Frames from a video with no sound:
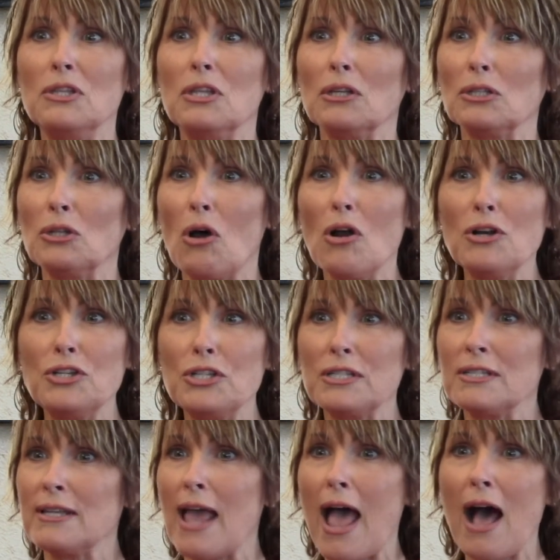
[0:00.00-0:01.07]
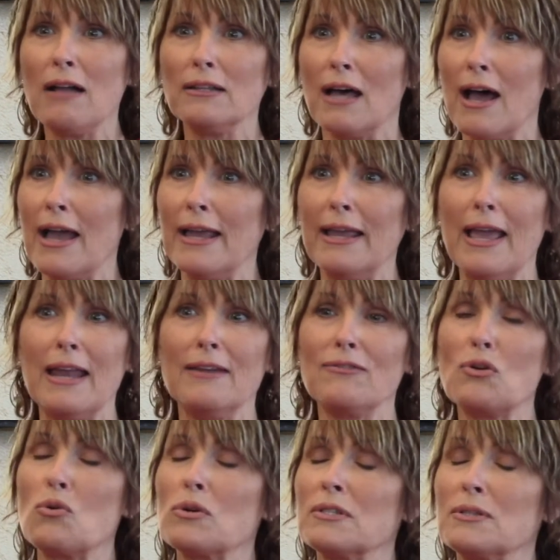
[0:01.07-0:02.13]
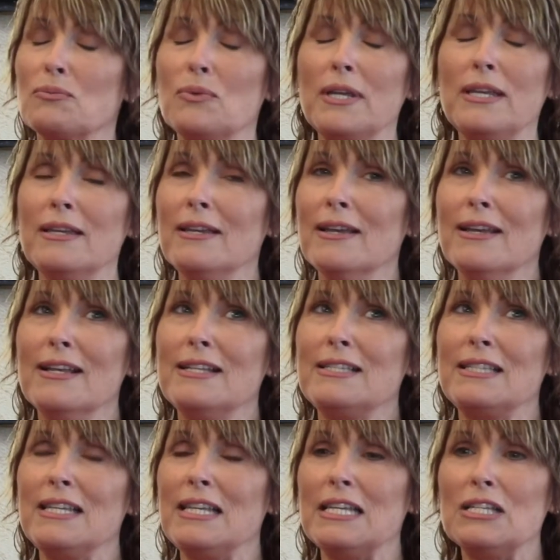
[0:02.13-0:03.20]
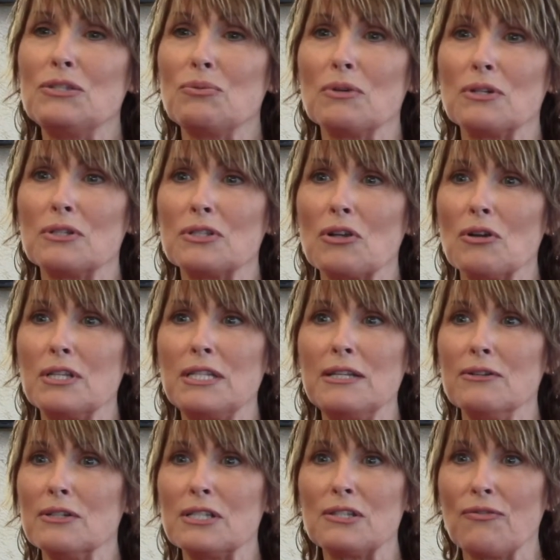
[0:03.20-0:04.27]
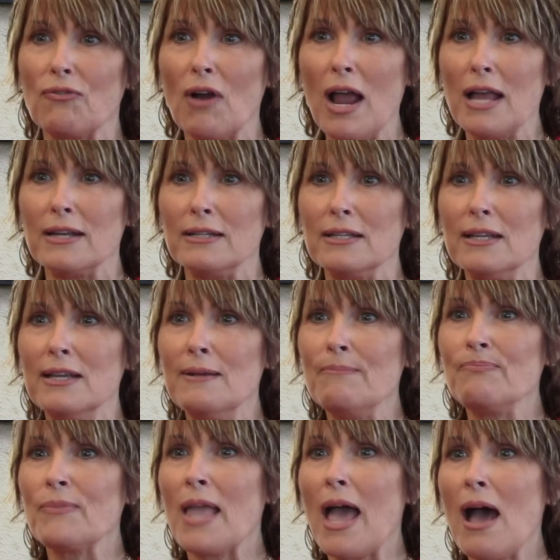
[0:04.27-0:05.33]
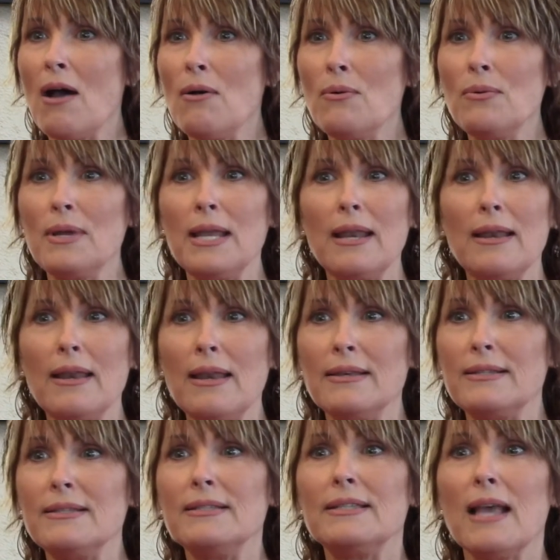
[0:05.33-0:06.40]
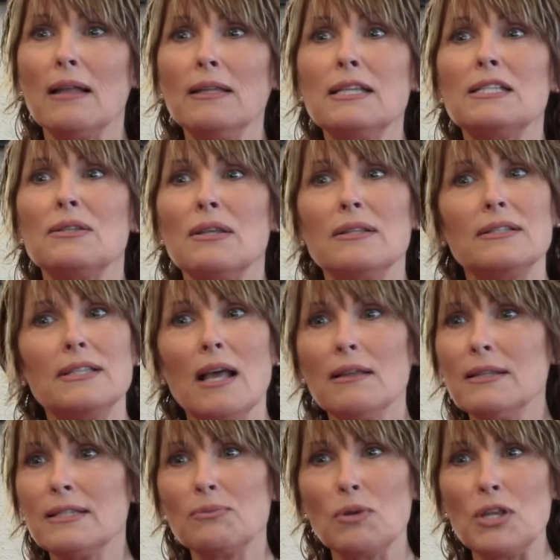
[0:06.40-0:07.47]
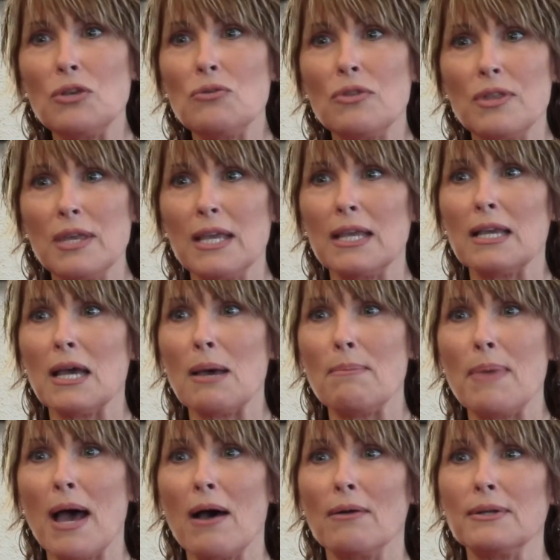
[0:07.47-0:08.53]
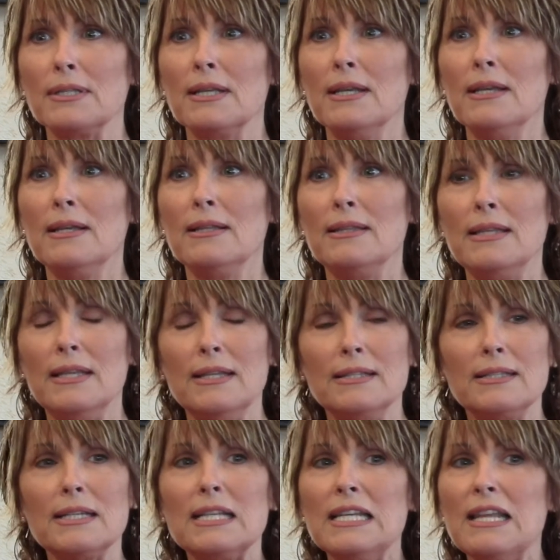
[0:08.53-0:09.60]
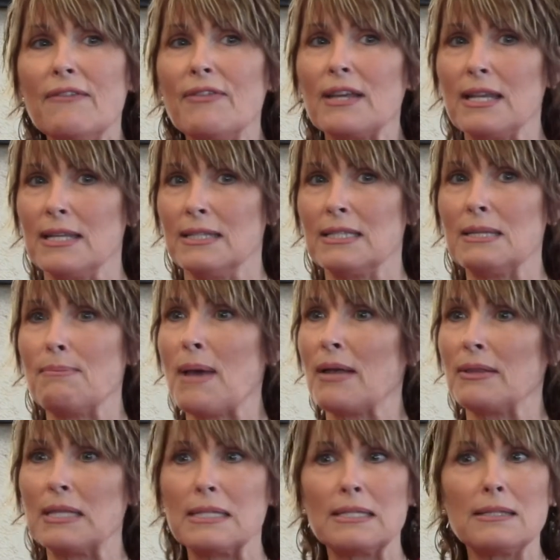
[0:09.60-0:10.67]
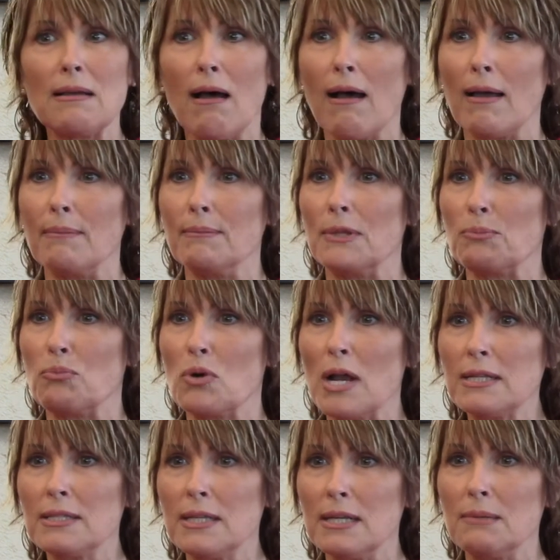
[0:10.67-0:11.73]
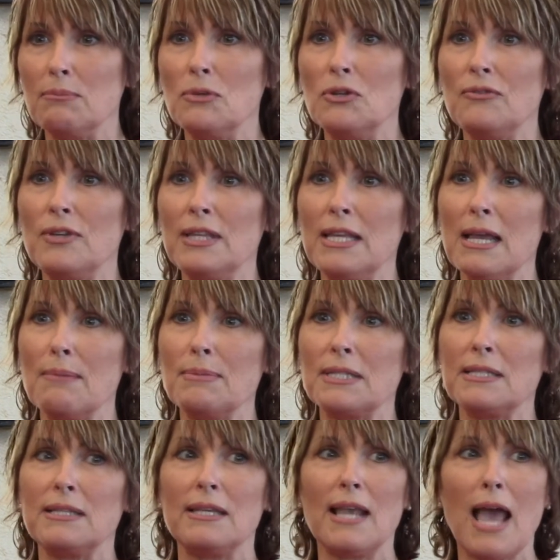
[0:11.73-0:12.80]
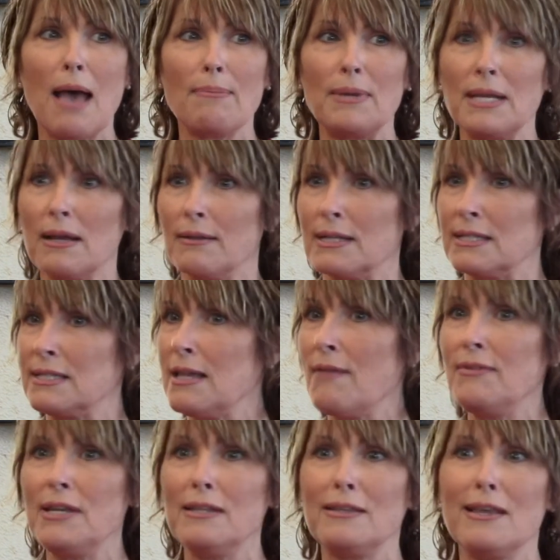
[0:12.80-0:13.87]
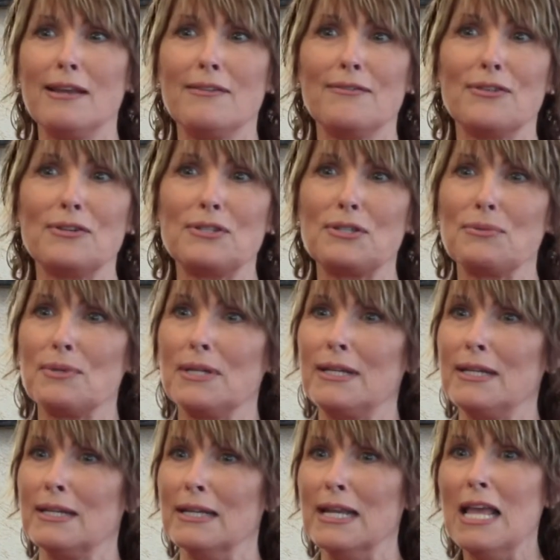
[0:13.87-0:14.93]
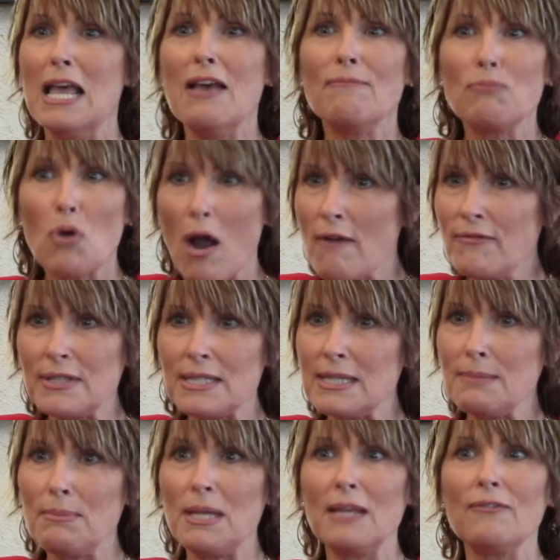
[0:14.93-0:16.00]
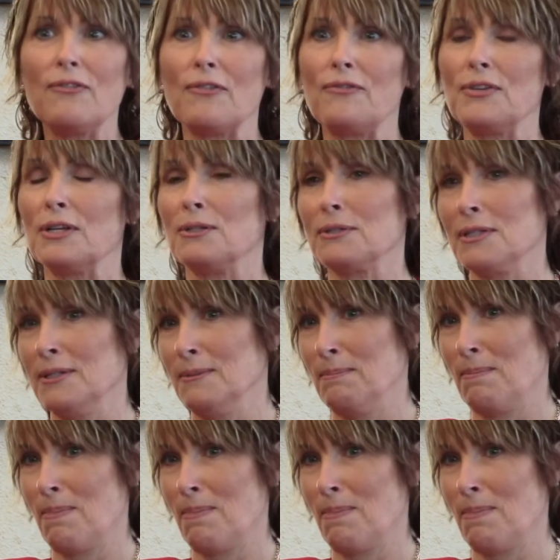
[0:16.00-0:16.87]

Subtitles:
the largest ally, and of course we see Israel as our dearest friend. Tell us what you think about the significance about this time, the president moving the embassy, happening on the 70th anniversary, and prophecy being fulfilled.